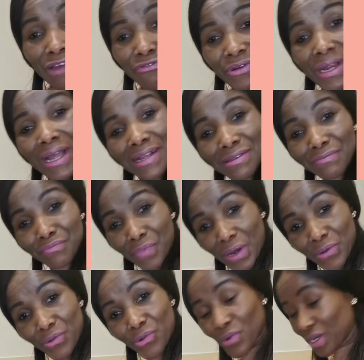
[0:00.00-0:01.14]
African
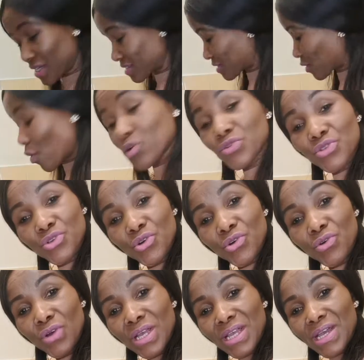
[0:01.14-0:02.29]
banku. It's corn
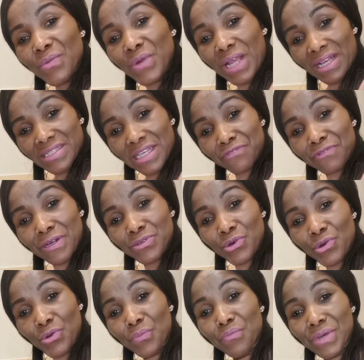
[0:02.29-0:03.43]
dough with cassava
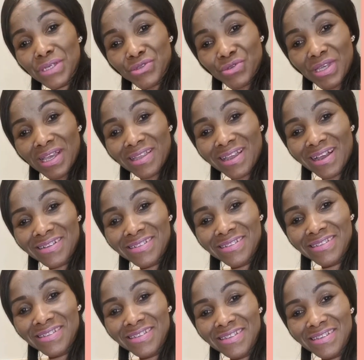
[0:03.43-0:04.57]
dough mixed together.
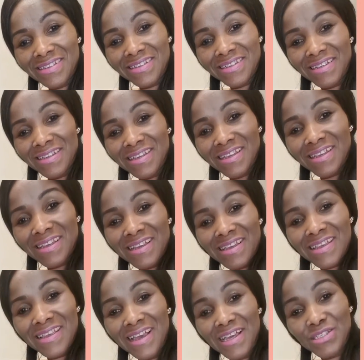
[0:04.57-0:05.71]

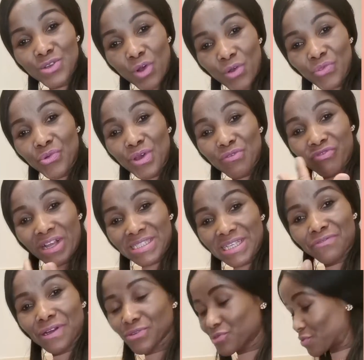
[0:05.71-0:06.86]
Yeah, it's corn dough and
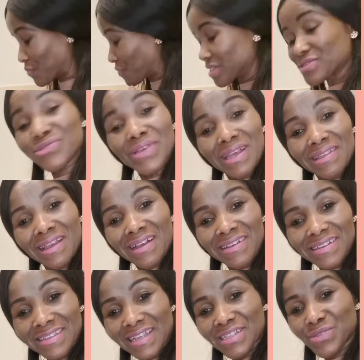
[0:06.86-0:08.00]
cassava dough mixed together.
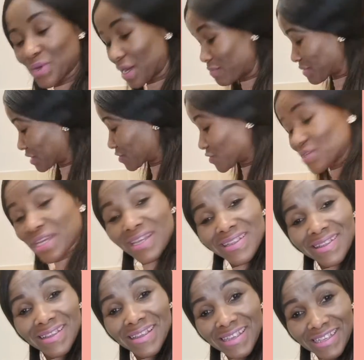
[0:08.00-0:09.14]
That's what I'm just cooking.
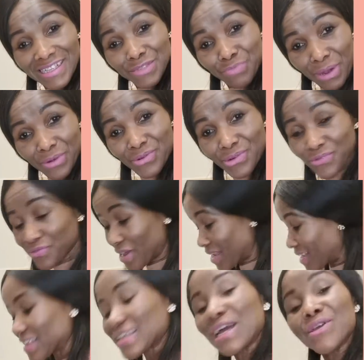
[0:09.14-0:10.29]
It's banku. If you're a
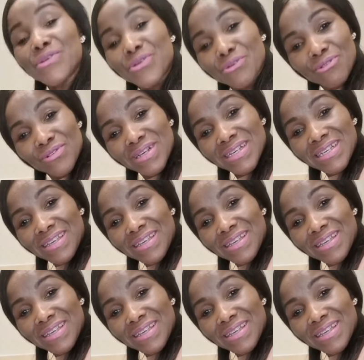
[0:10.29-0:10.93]
Ghanaian, you know.